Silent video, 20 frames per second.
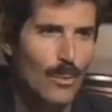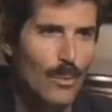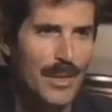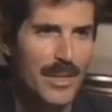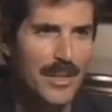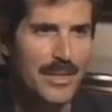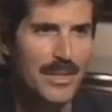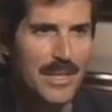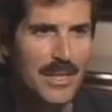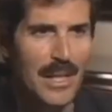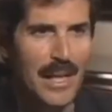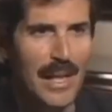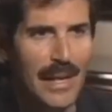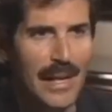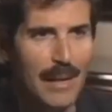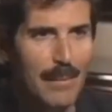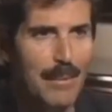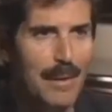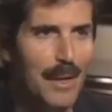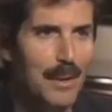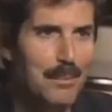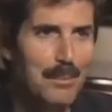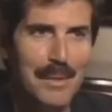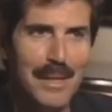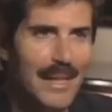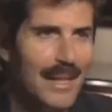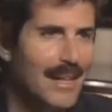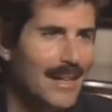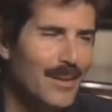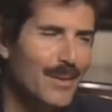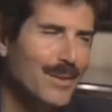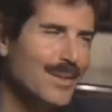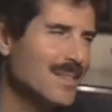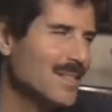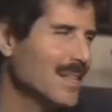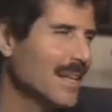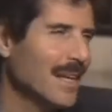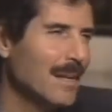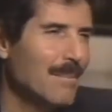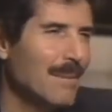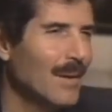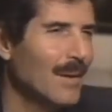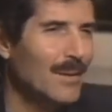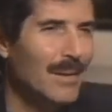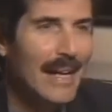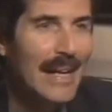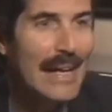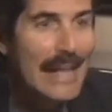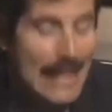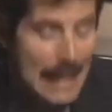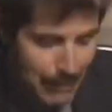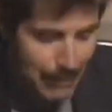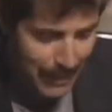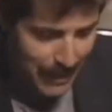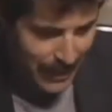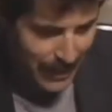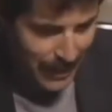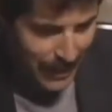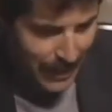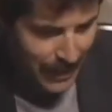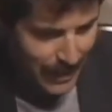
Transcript: What you're saying about me, you could say about anybody.